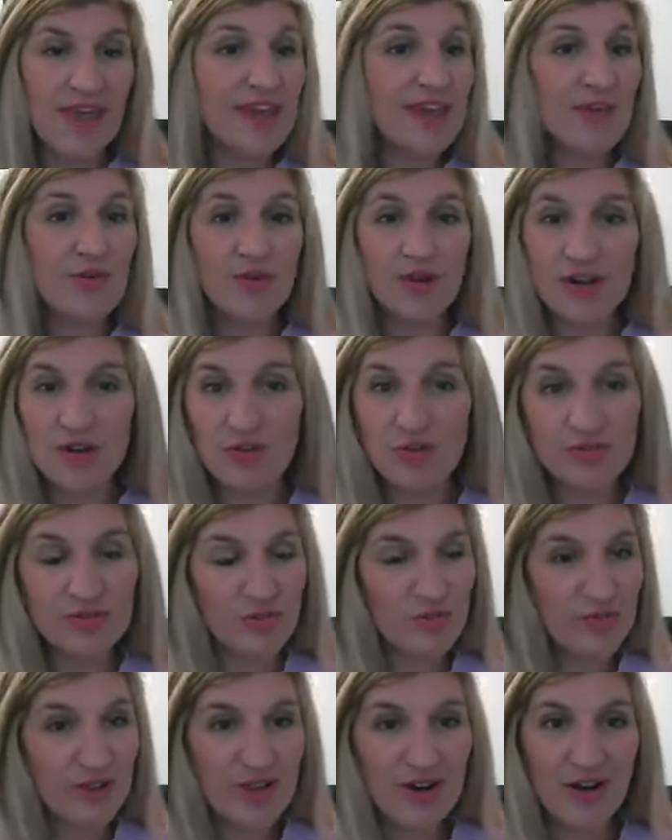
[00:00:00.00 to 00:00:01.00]
Anyone who's
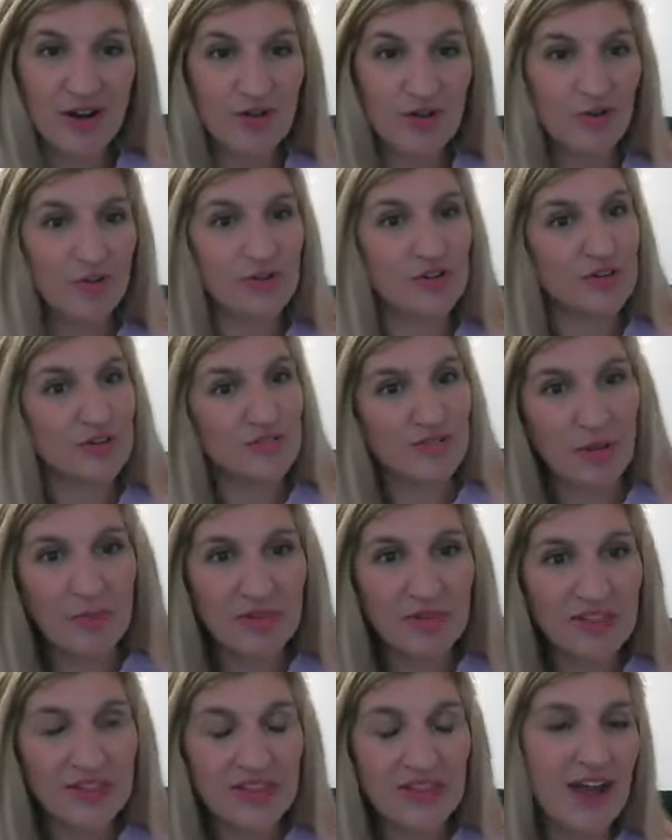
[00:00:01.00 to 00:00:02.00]
a green card holder is
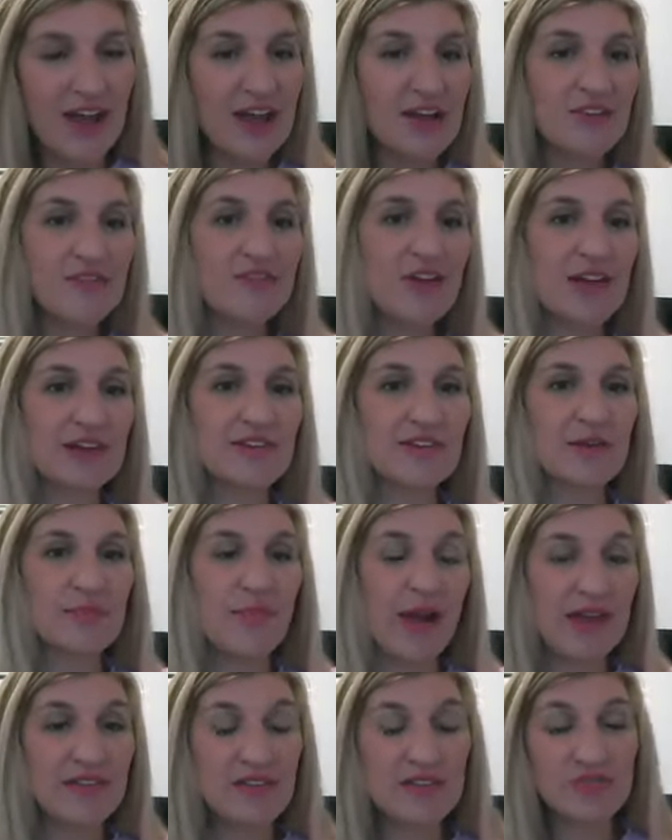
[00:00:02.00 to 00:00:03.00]
completely
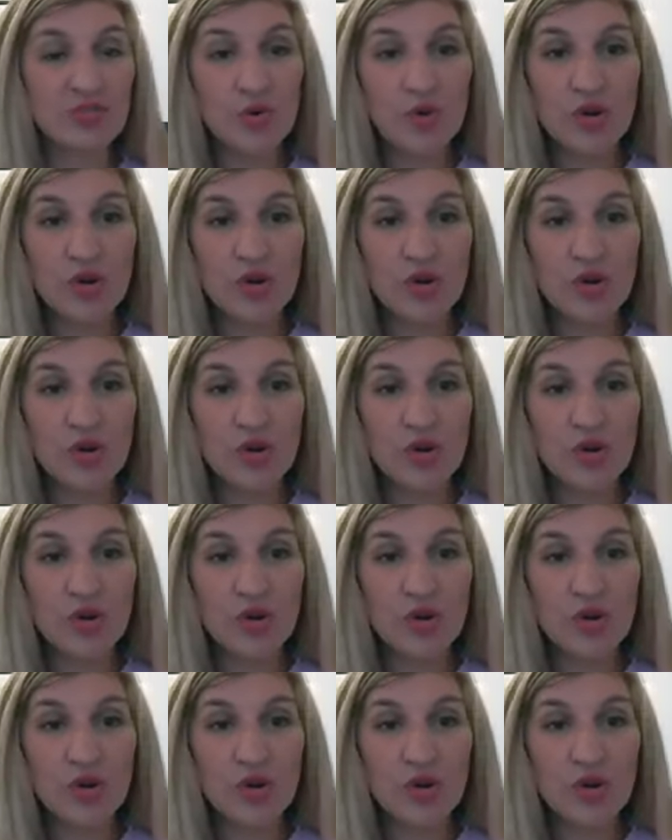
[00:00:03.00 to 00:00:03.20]
unaffected by this